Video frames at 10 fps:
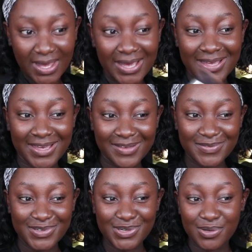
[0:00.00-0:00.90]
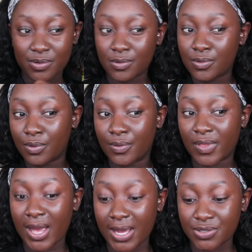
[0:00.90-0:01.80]
It gives you the
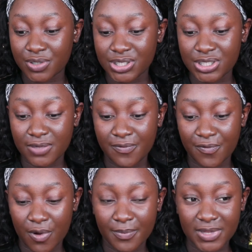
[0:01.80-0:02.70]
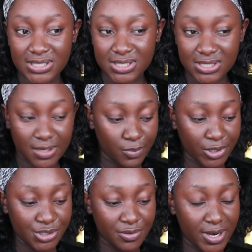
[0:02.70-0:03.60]
hydration from the tinted
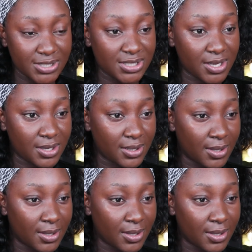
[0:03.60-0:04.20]
moisturizer,